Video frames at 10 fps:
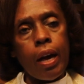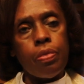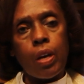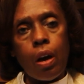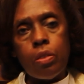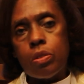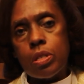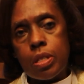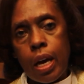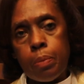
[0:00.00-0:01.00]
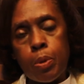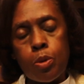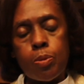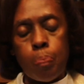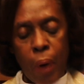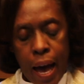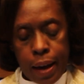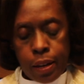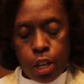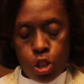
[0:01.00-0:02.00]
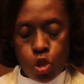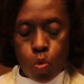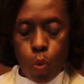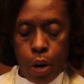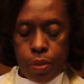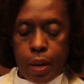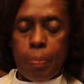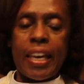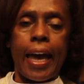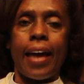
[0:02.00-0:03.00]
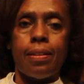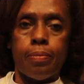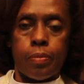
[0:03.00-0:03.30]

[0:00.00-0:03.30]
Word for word: and the other disciples back to where they began,